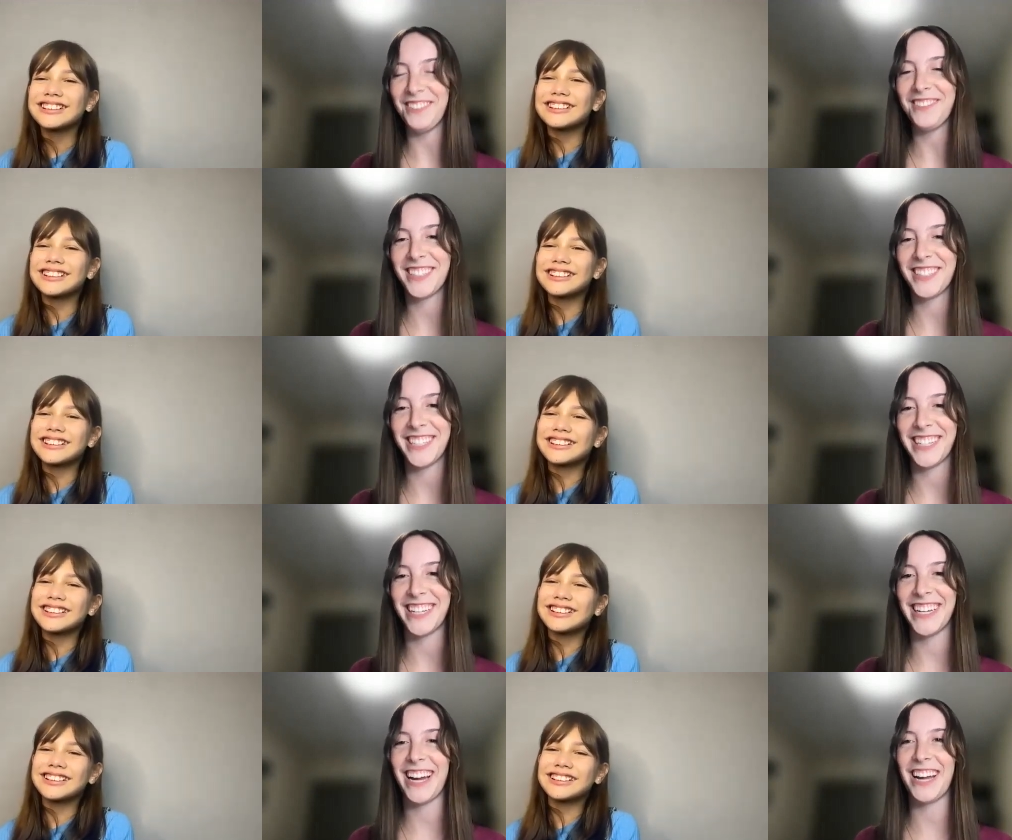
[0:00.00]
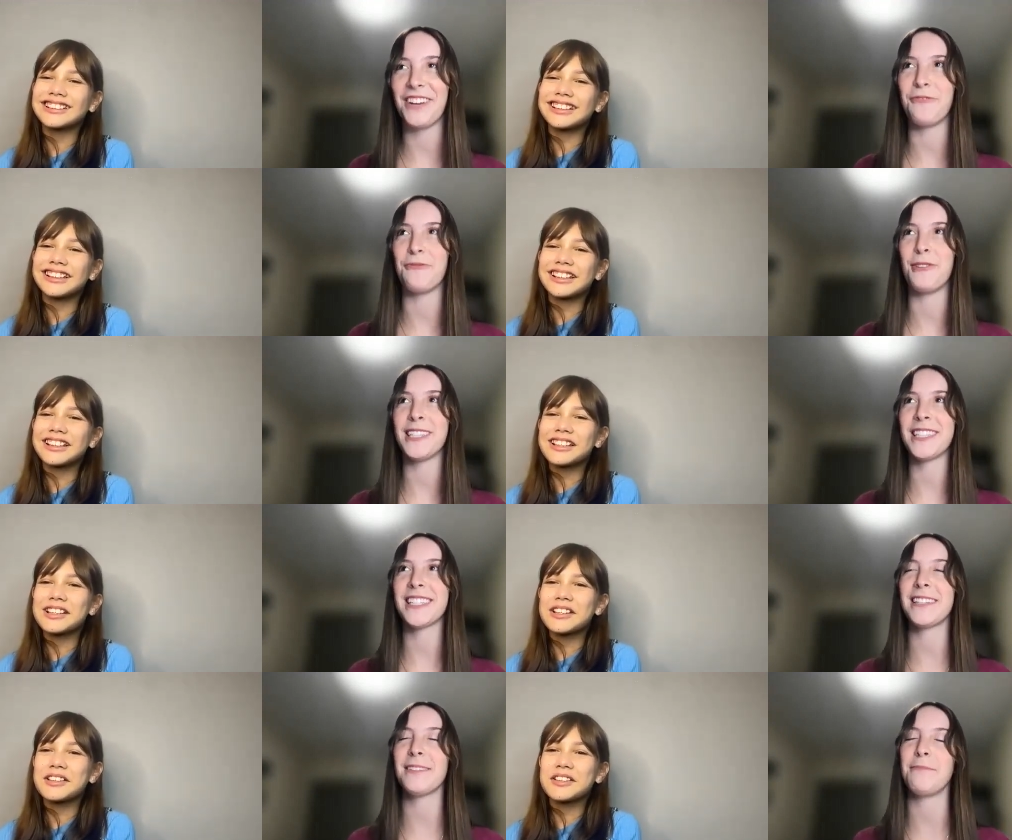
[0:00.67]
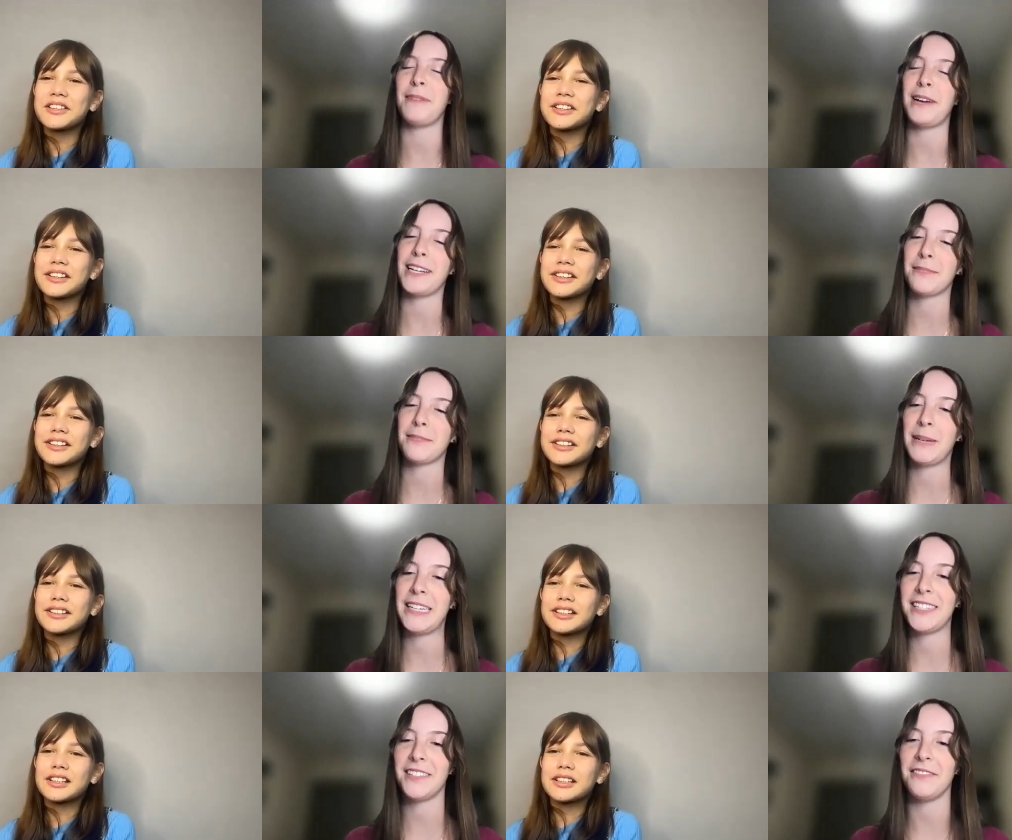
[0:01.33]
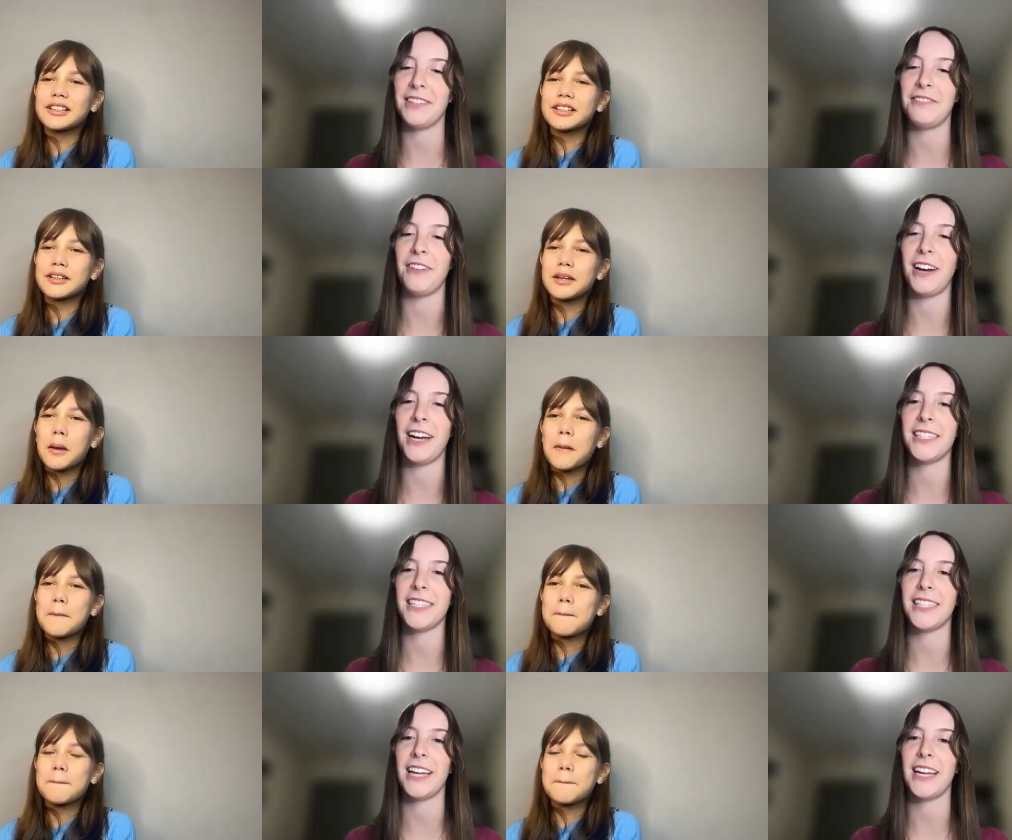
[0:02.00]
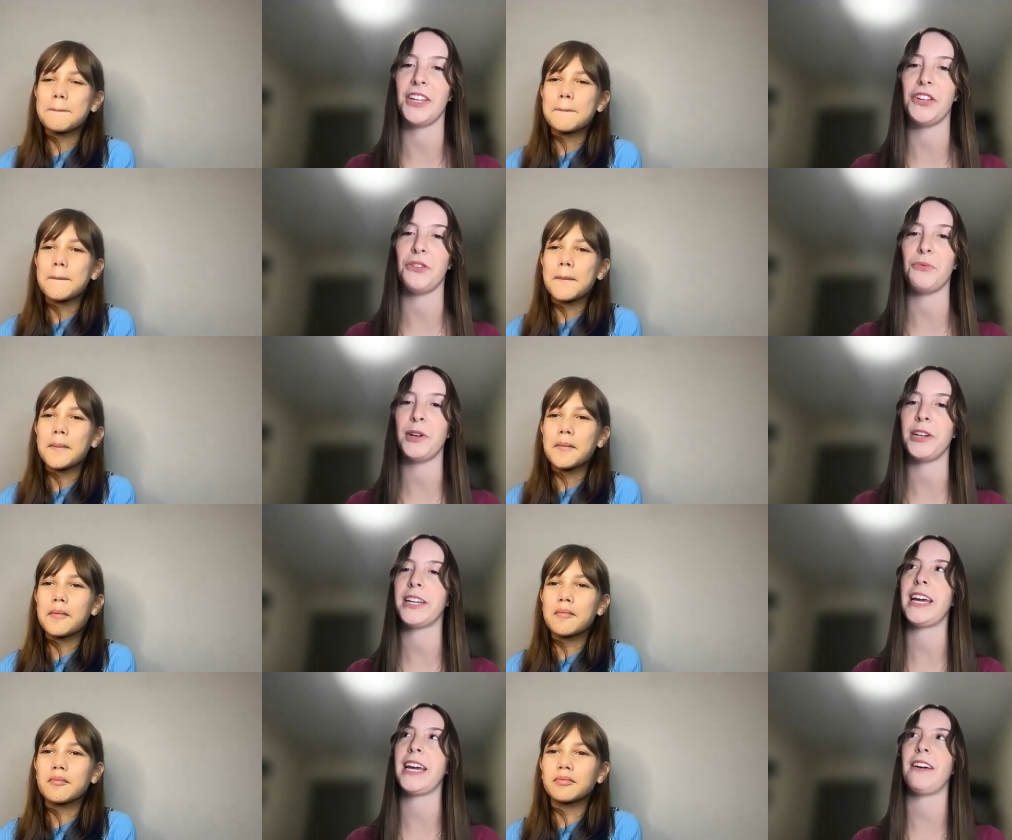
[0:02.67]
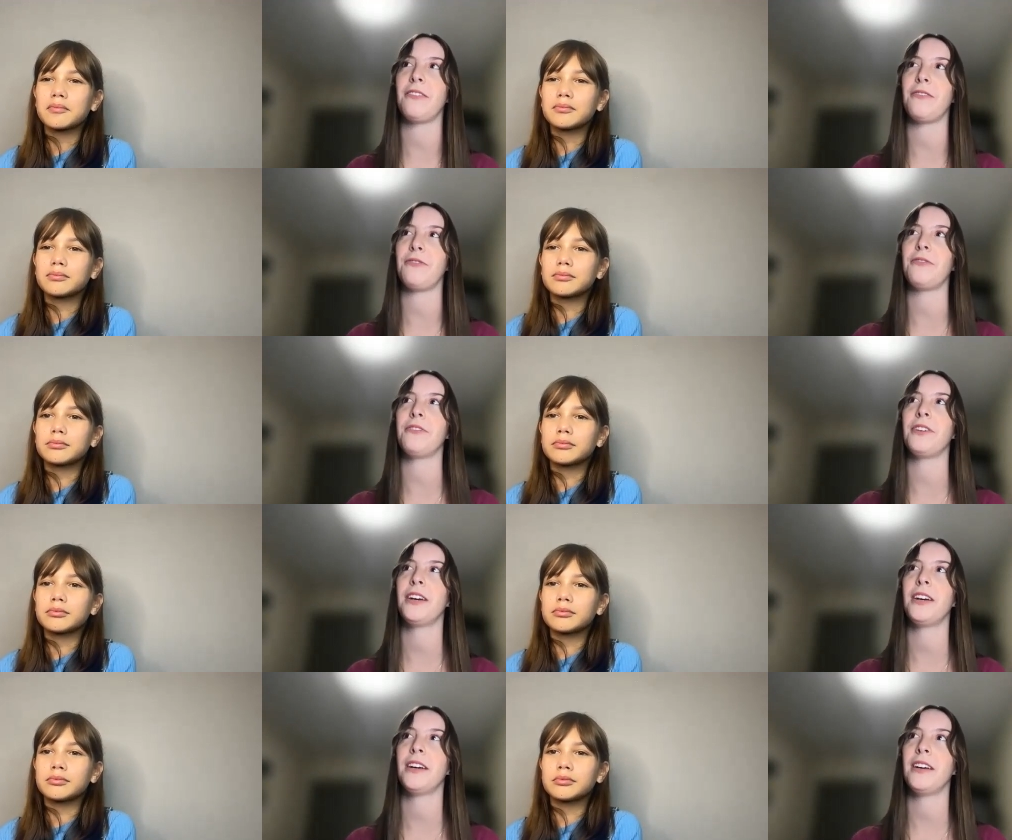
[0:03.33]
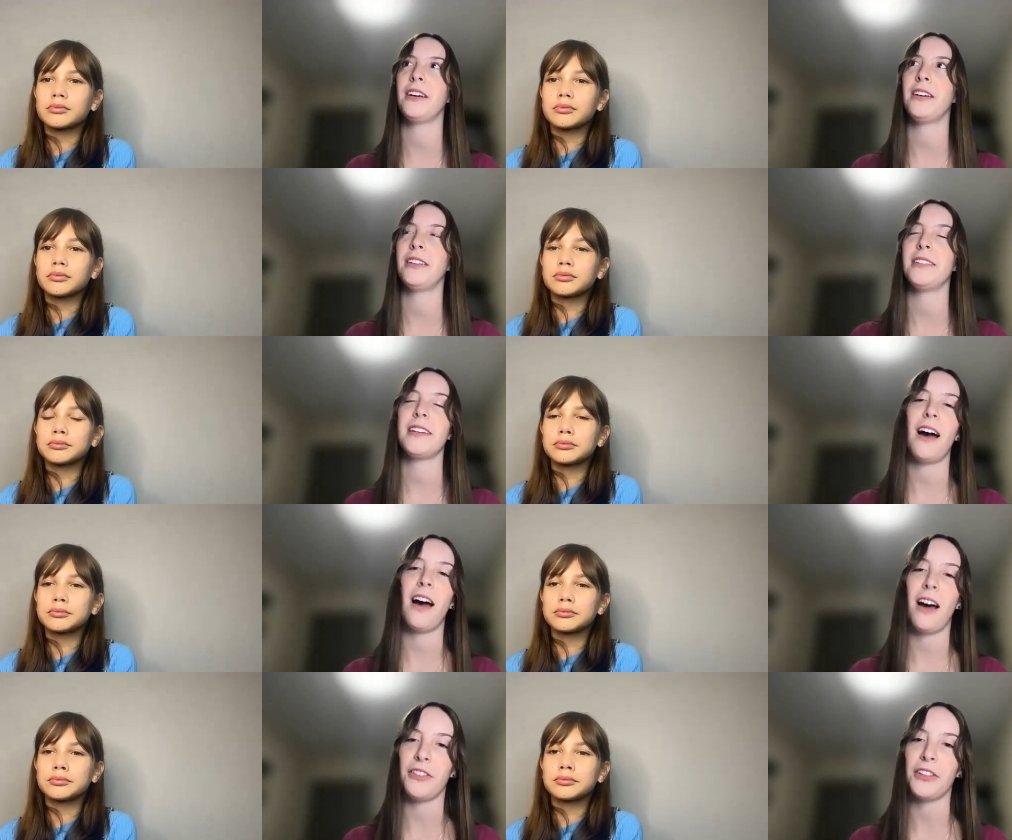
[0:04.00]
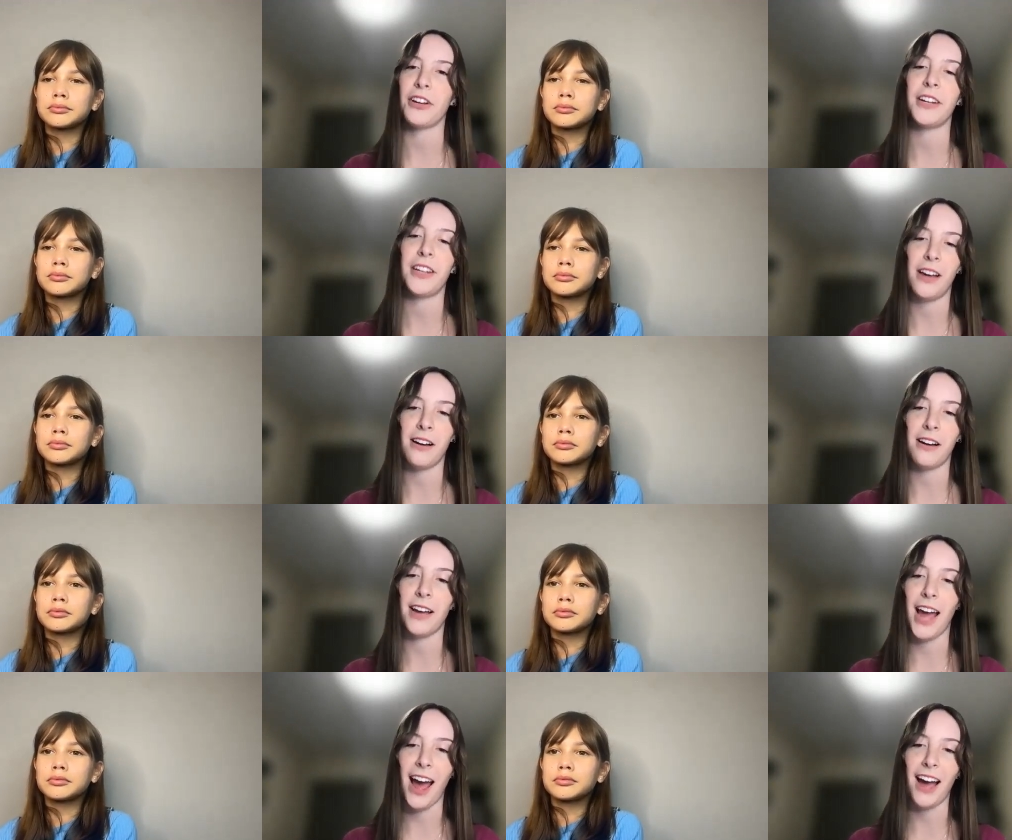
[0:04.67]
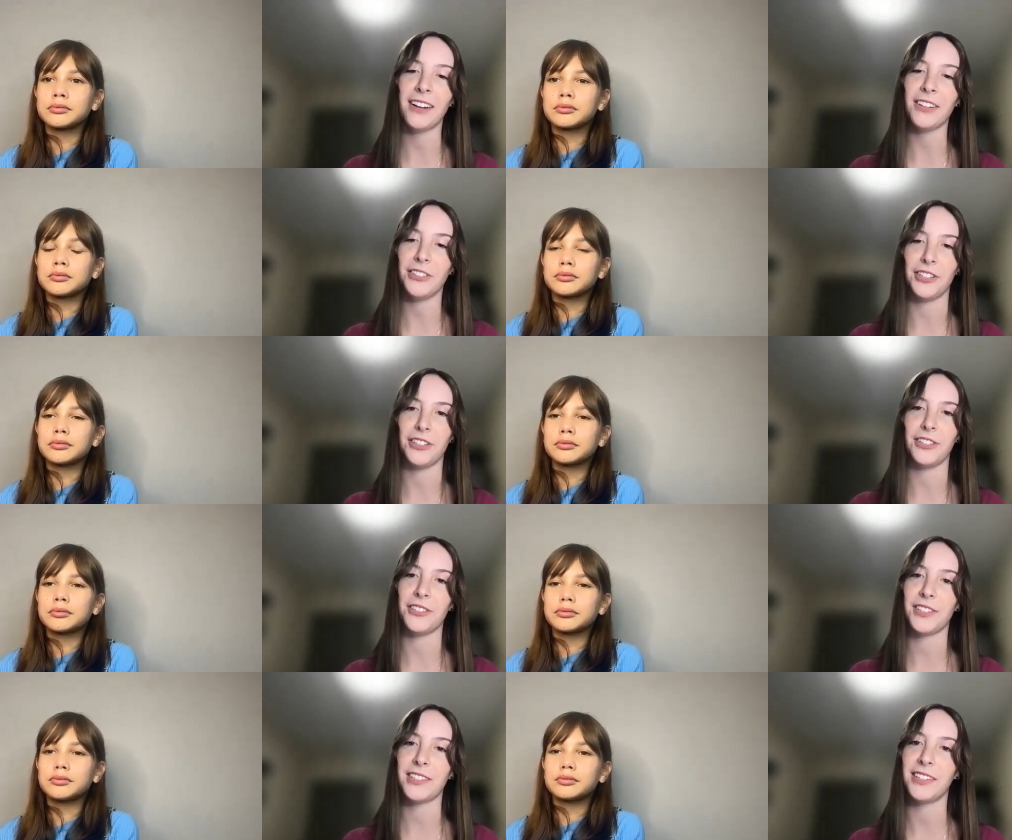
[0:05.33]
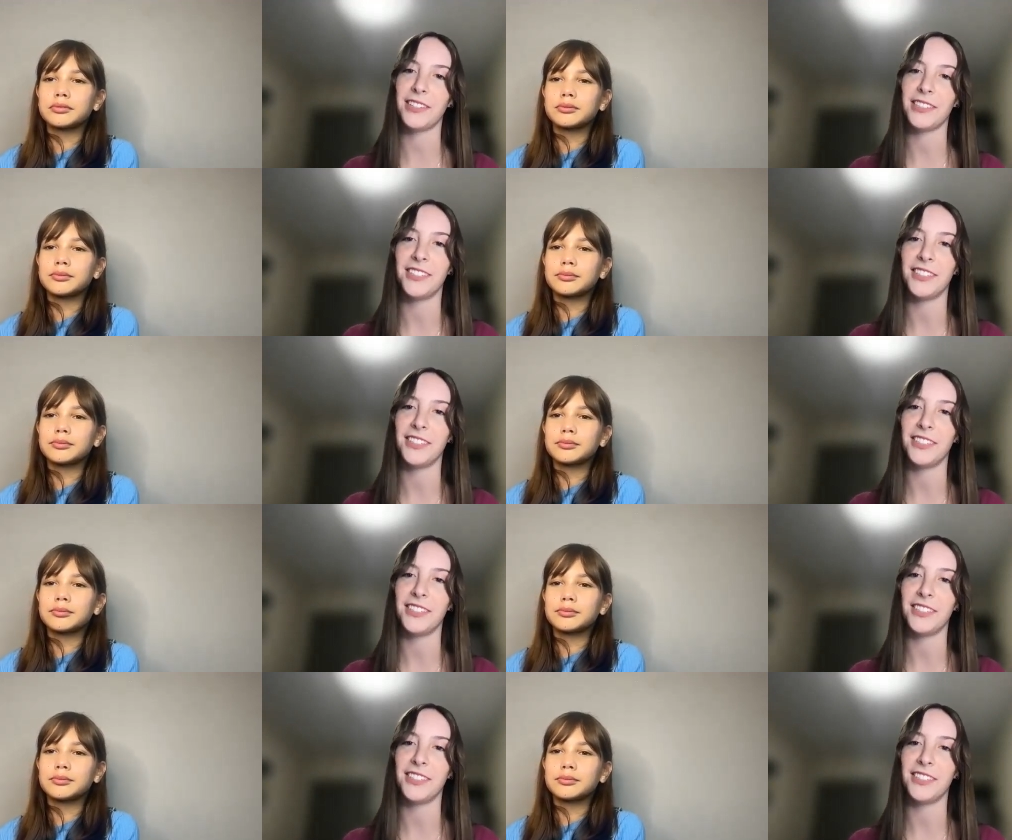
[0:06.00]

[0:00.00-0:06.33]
Speaker 1: definitely and what's the best piece of advice that you would give to other young actors